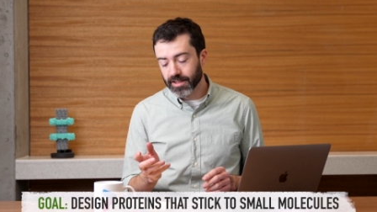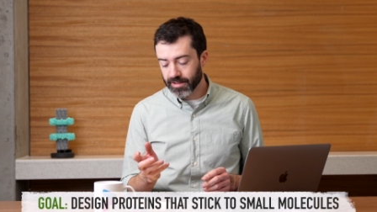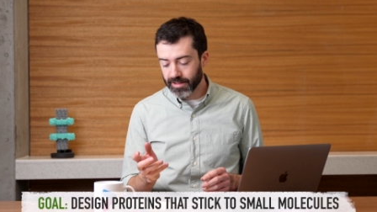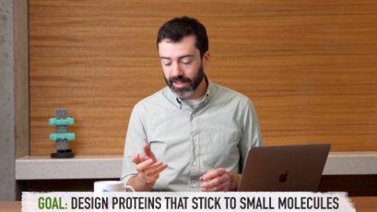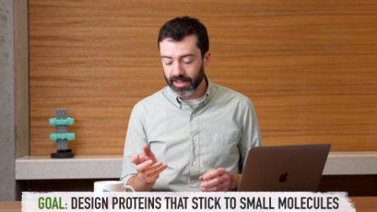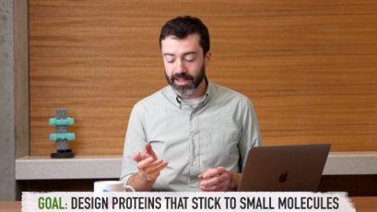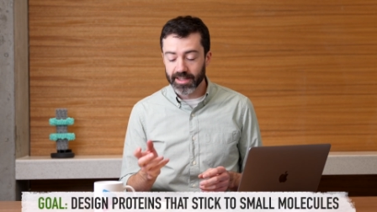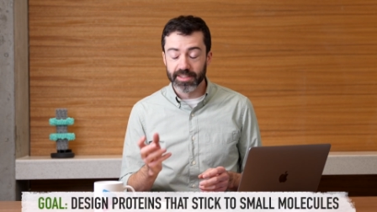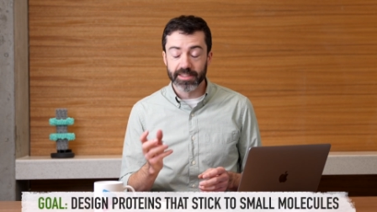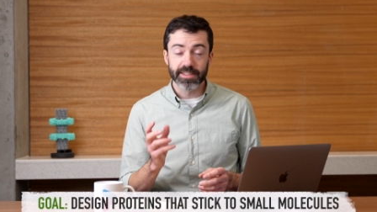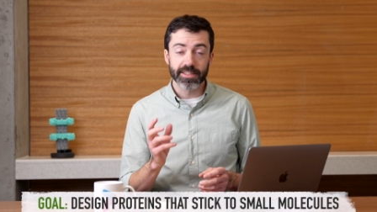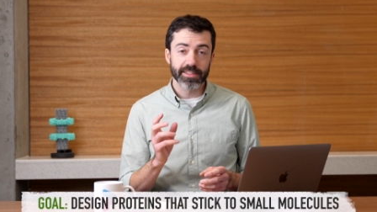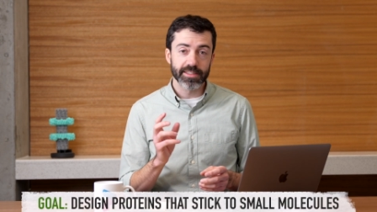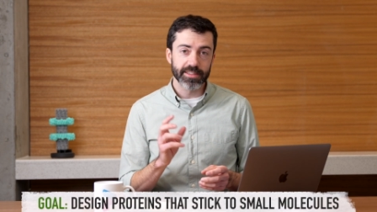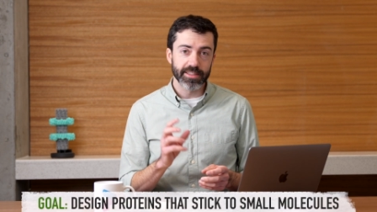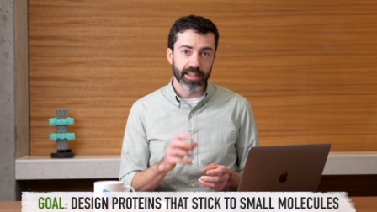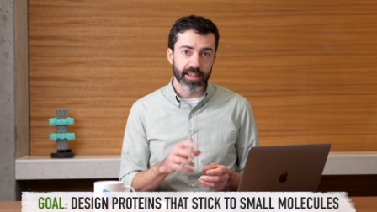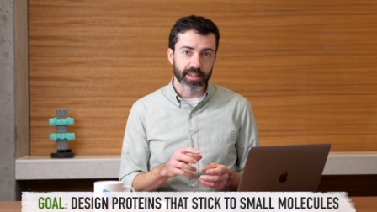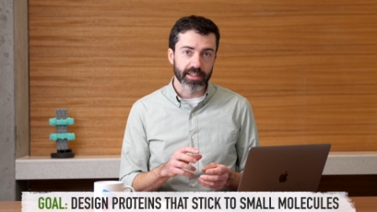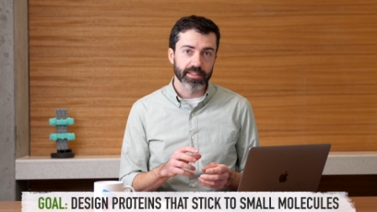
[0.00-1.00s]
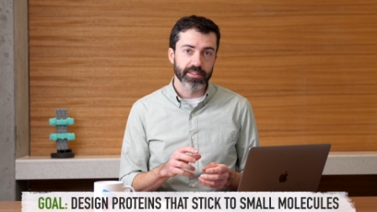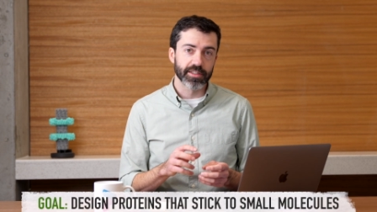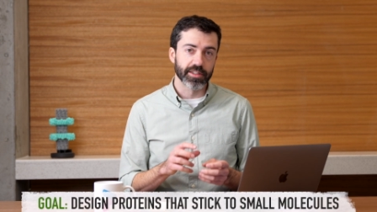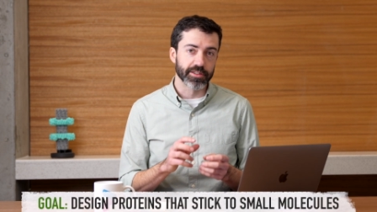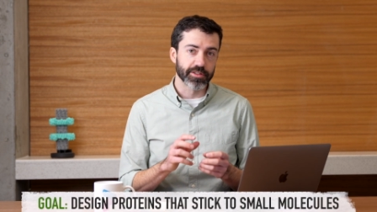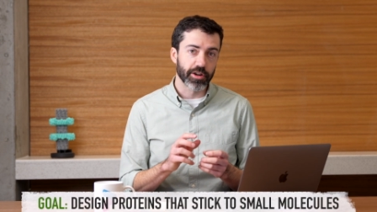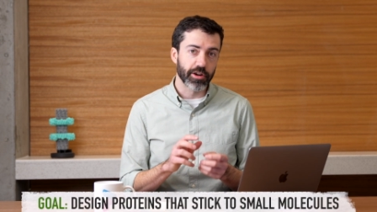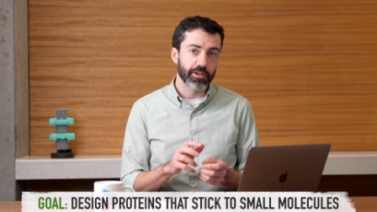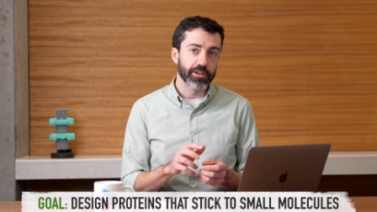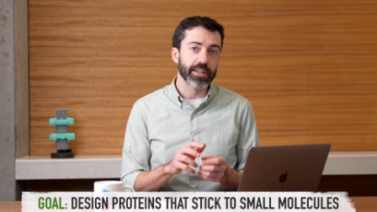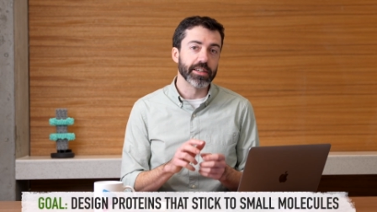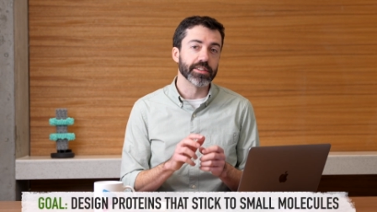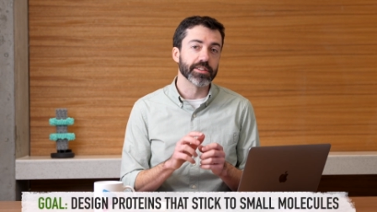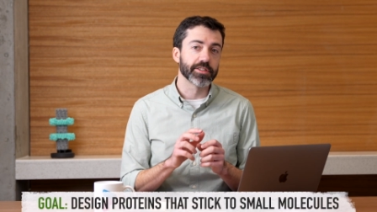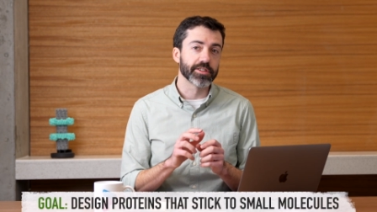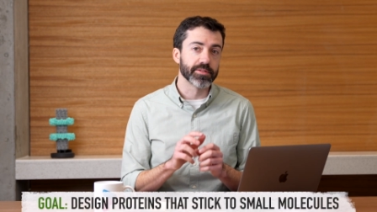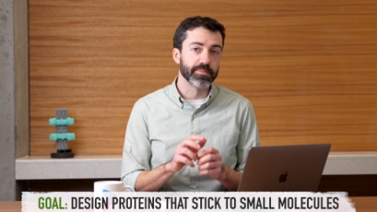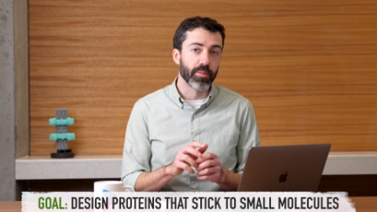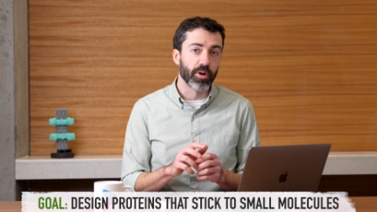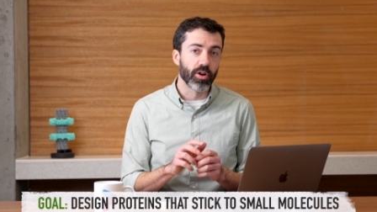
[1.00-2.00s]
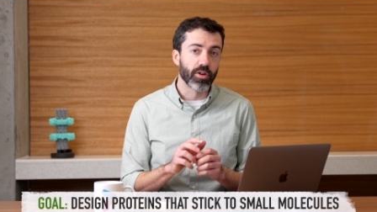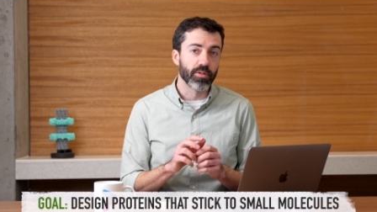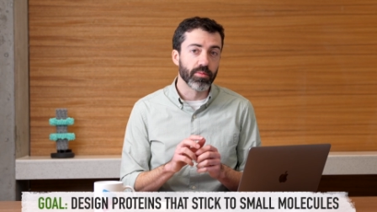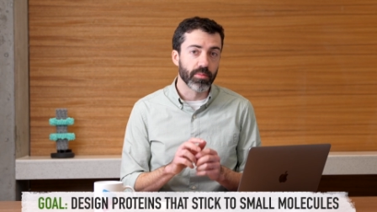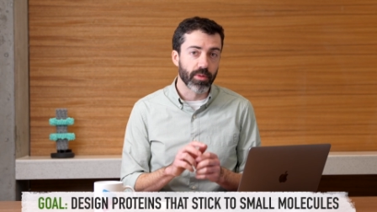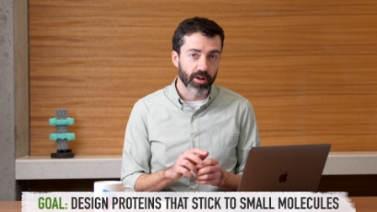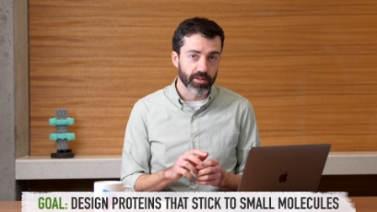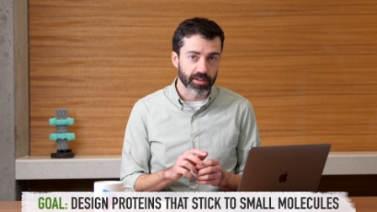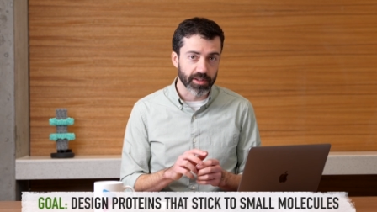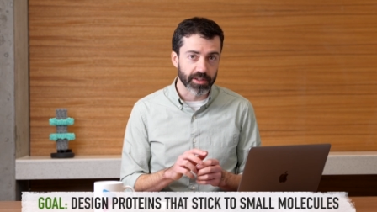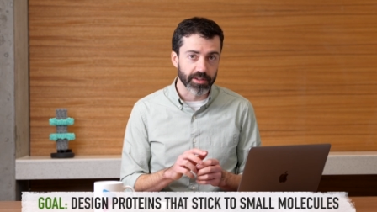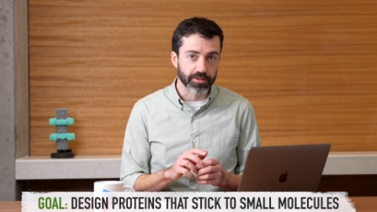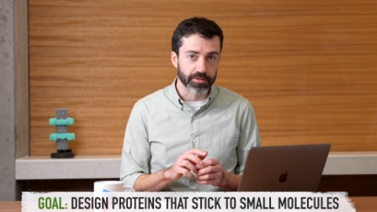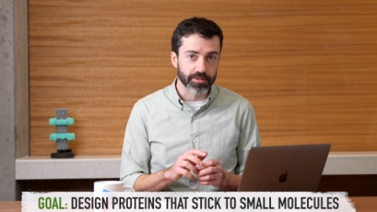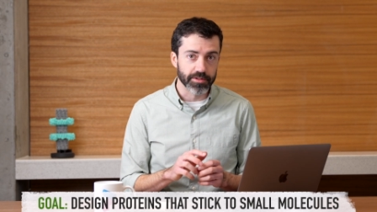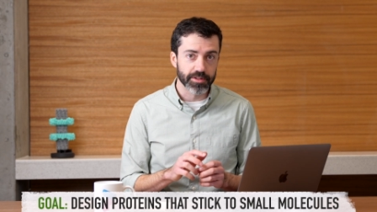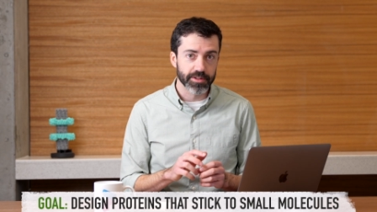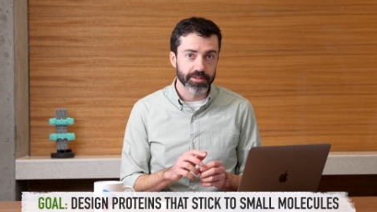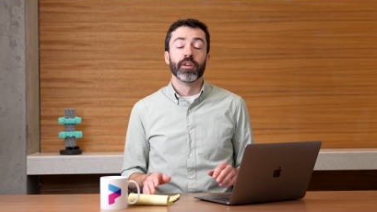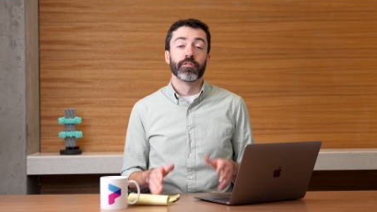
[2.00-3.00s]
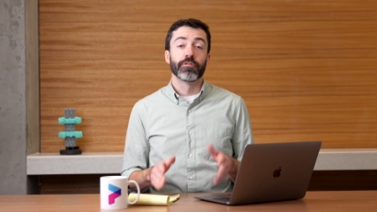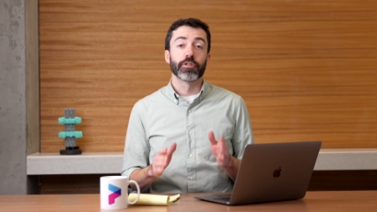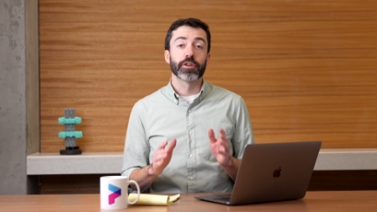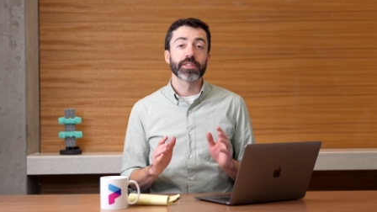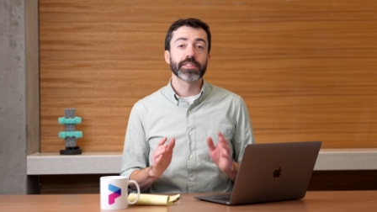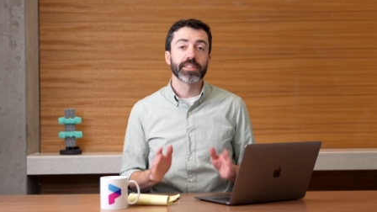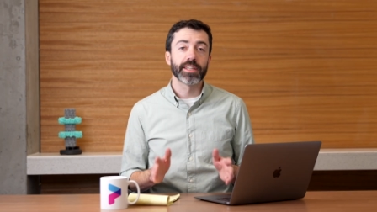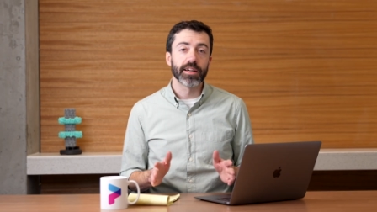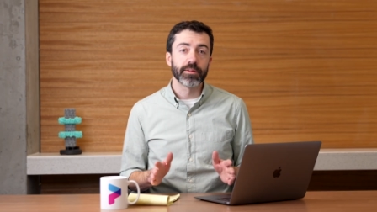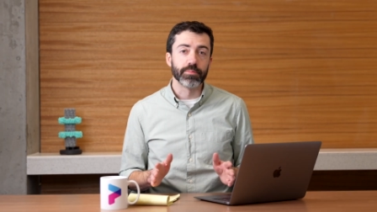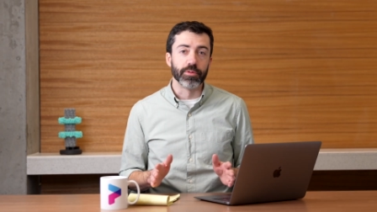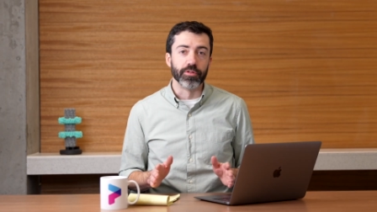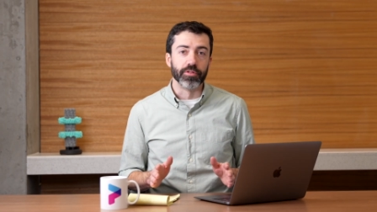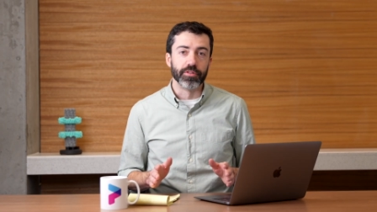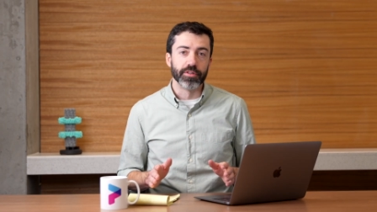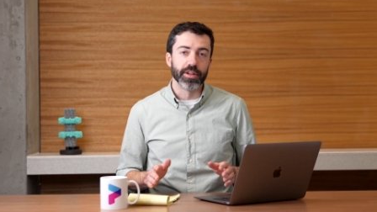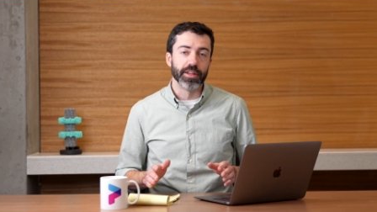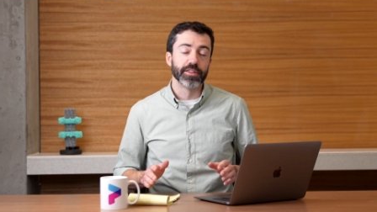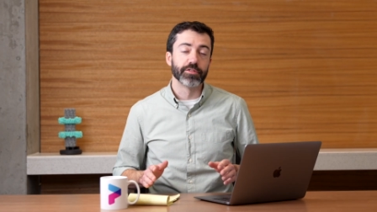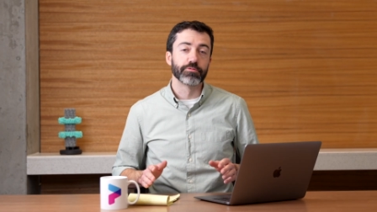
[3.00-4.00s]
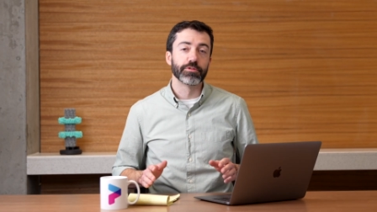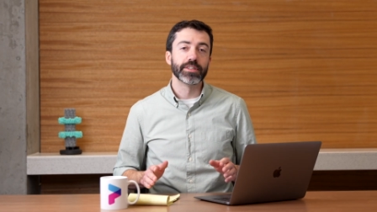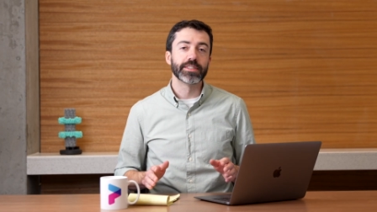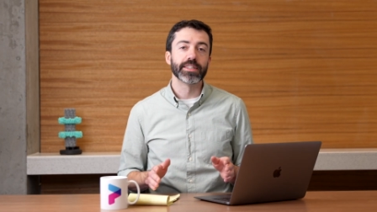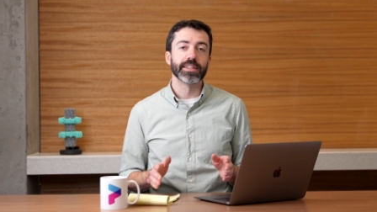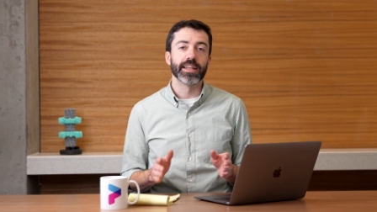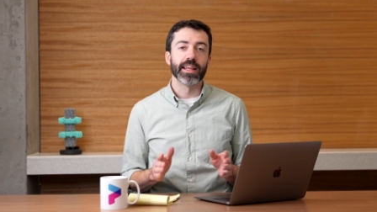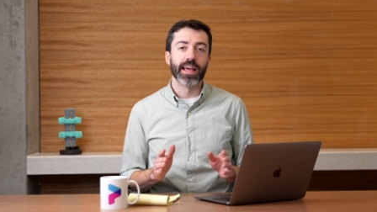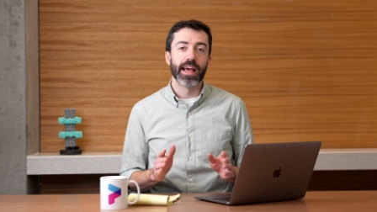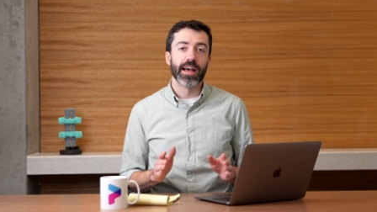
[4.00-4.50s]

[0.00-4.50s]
that can stick to target small molecules. For example, in the recent